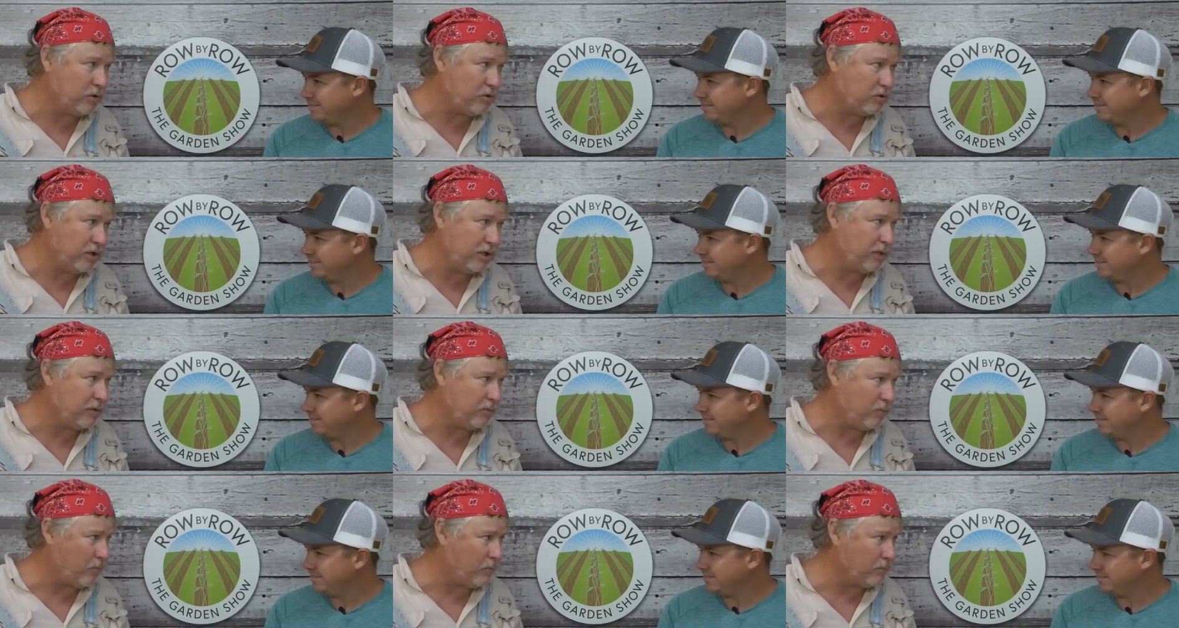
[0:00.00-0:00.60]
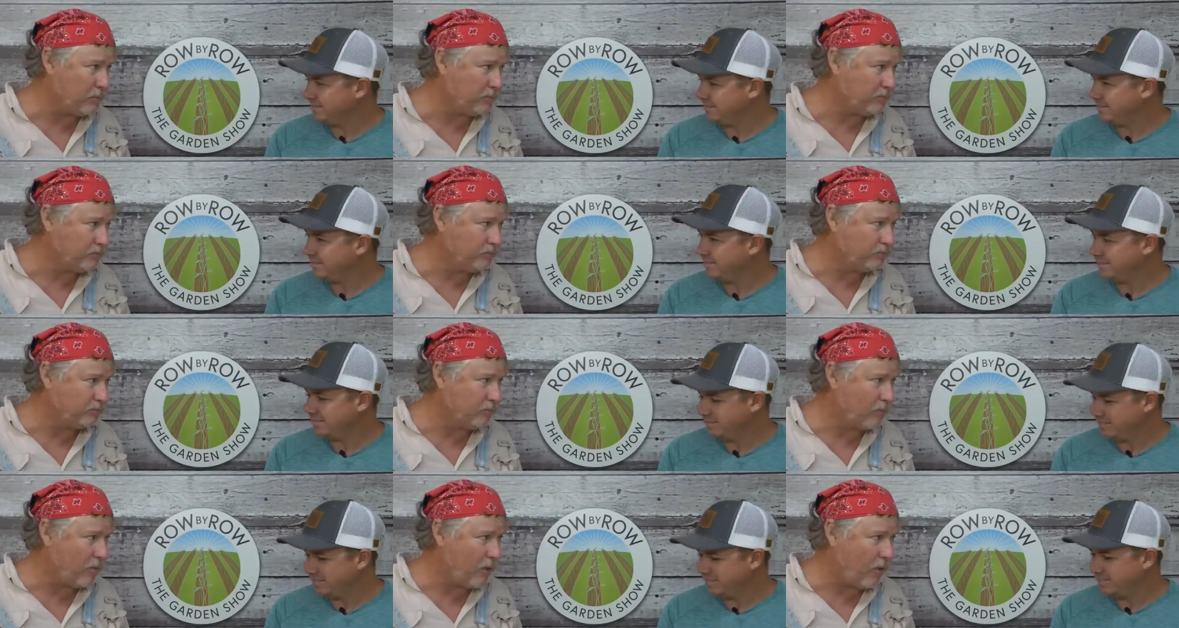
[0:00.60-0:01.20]
Speaker 1: used to eating
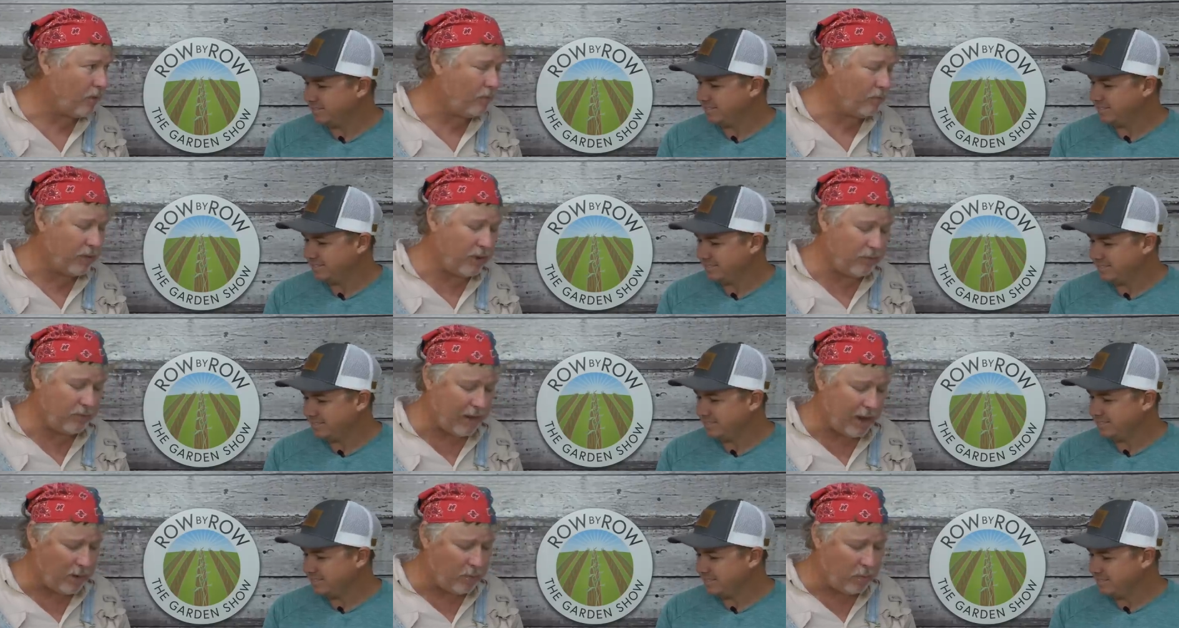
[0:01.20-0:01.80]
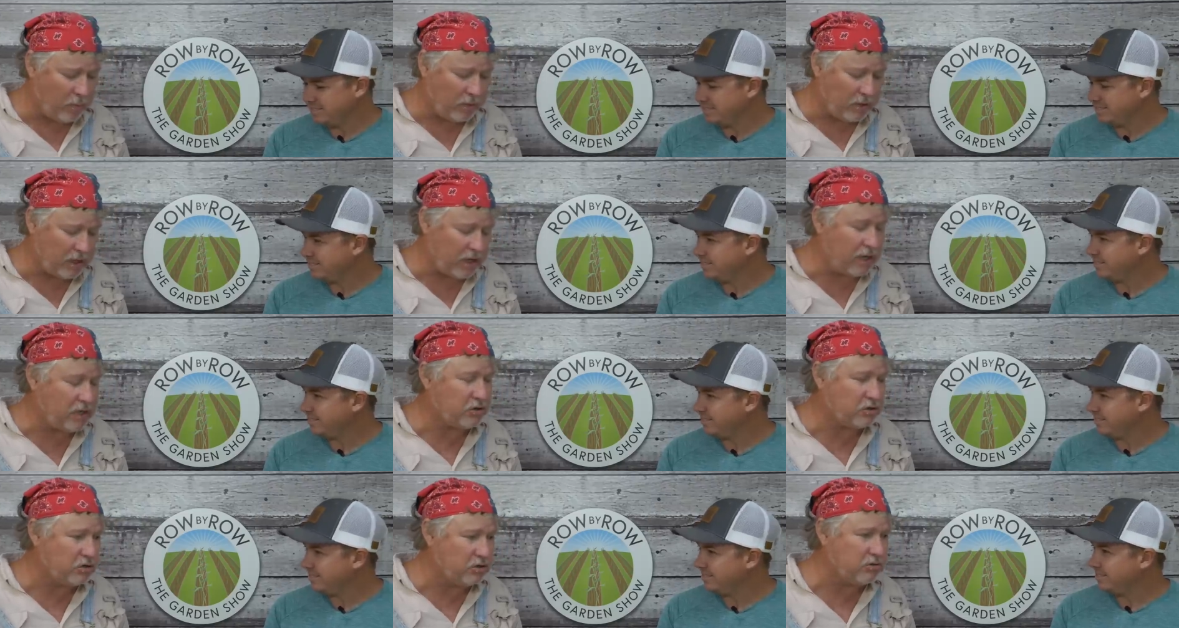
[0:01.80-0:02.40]
if I wanted
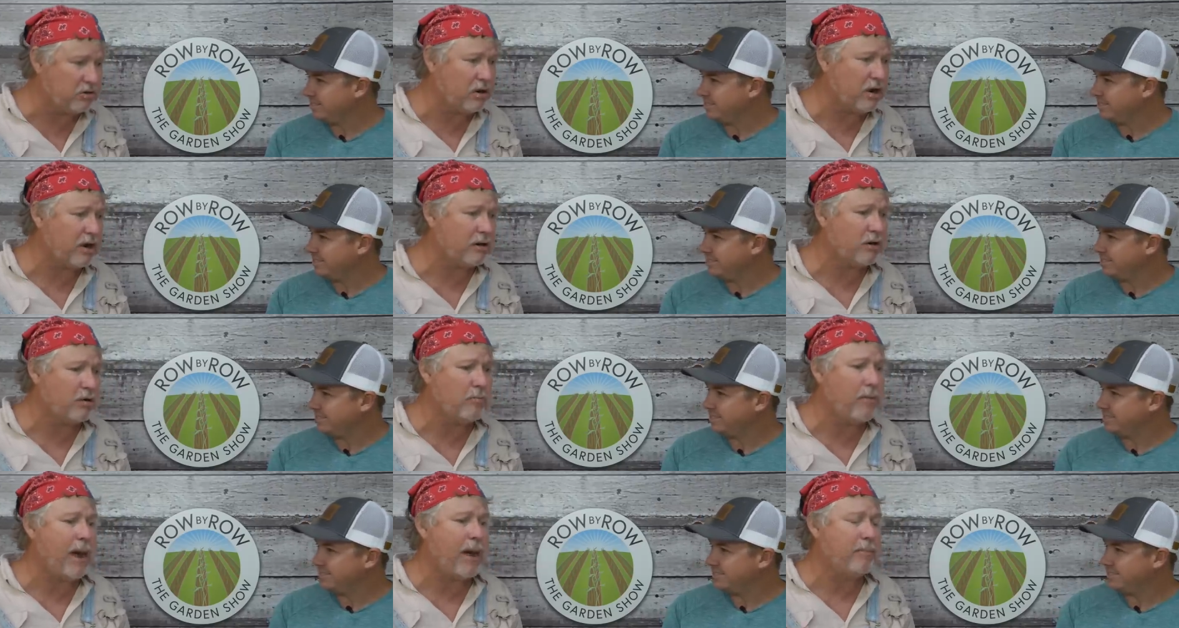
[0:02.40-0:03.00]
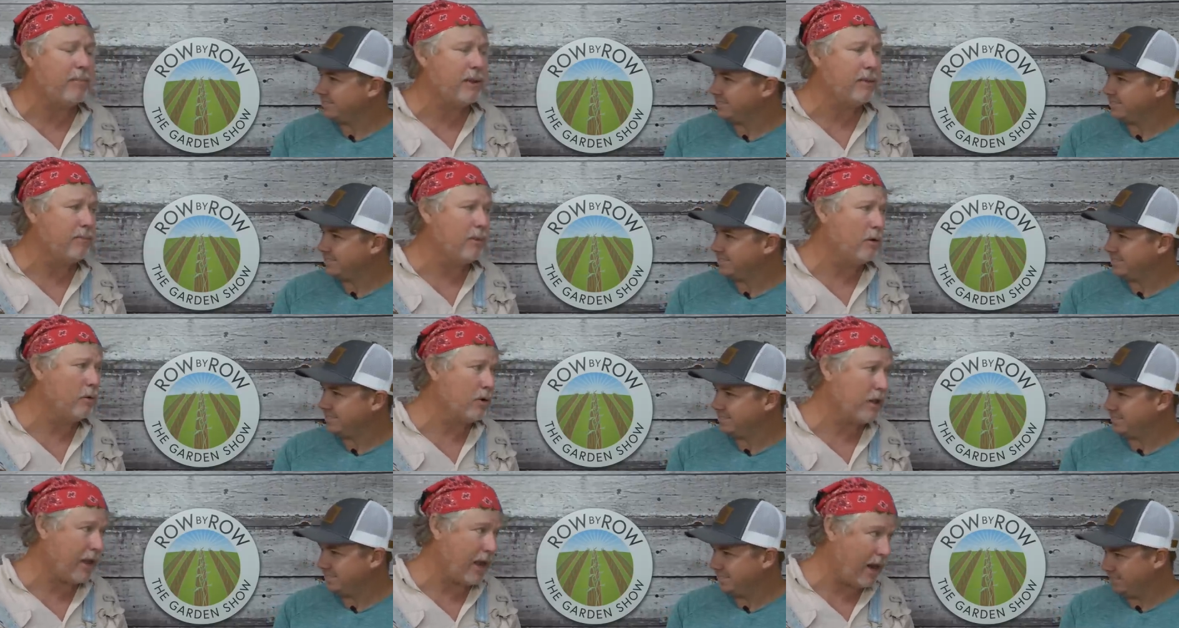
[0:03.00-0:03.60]
to eat sugar, I'd go buy me a
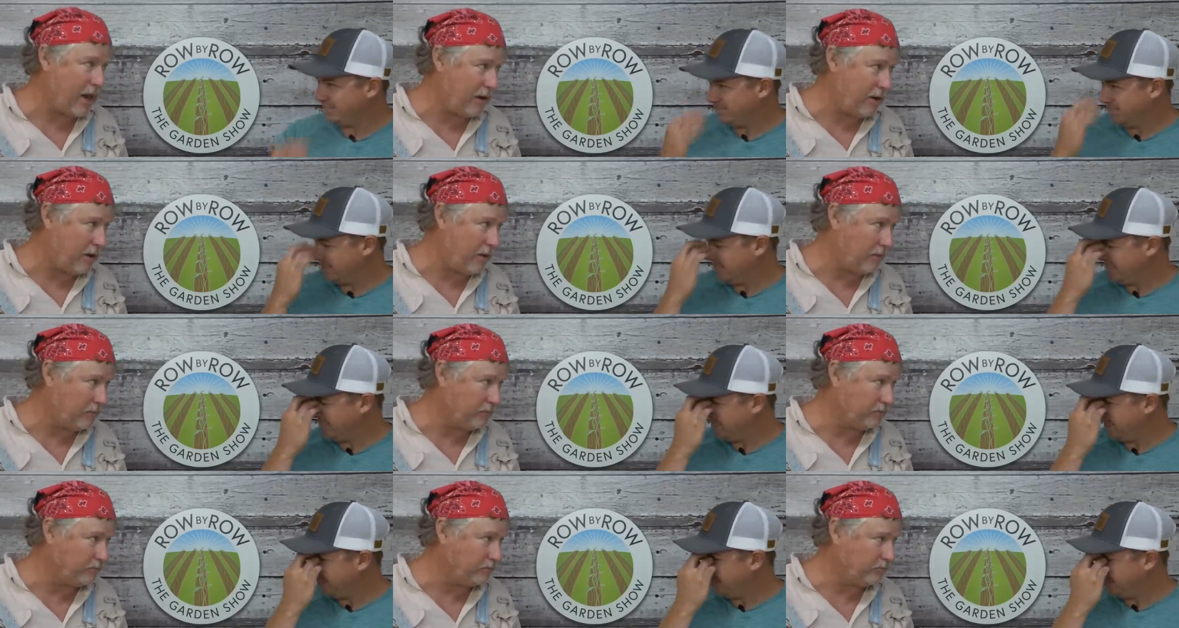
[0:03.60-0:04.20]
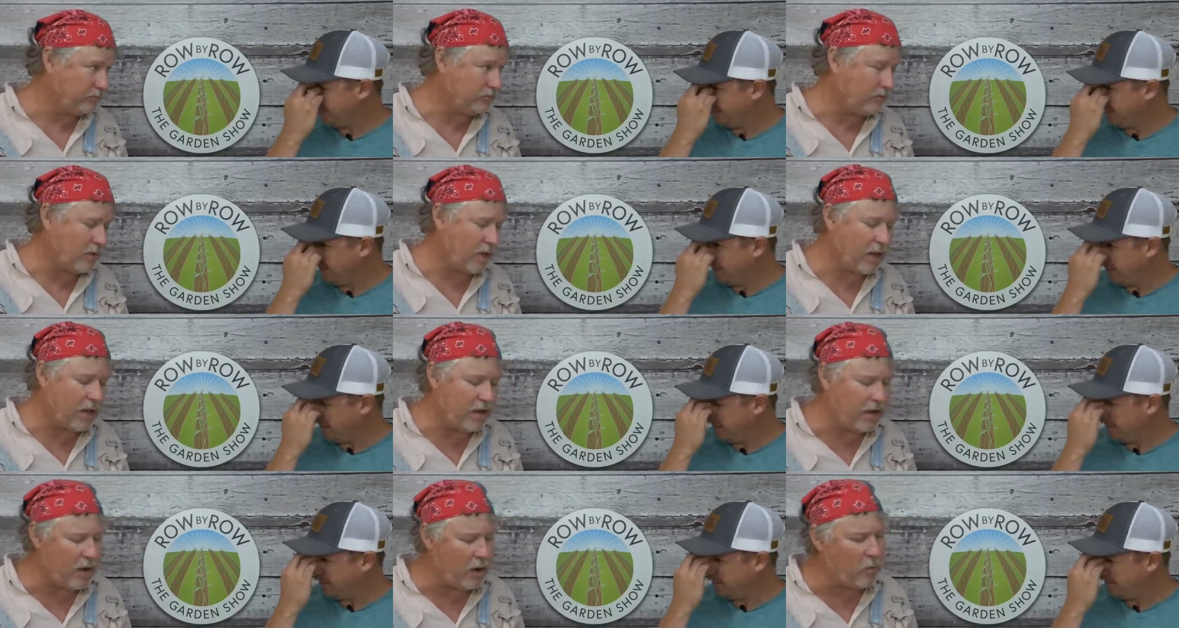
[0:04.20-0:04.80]
bowl of candy.
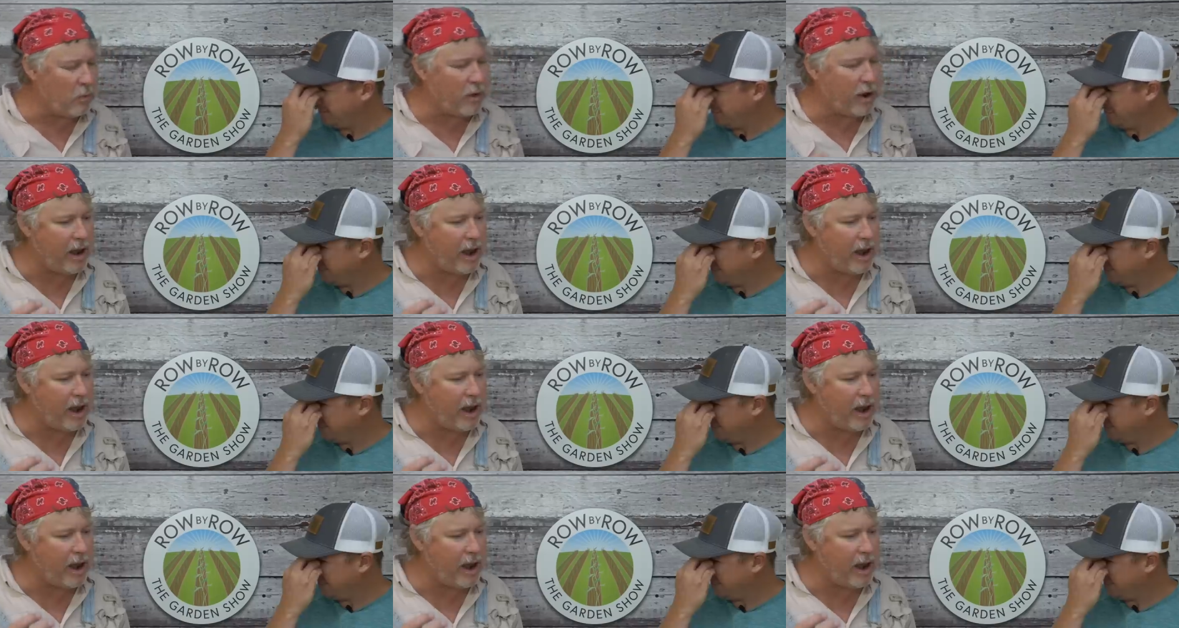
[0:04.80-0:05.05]
Yeah. They don't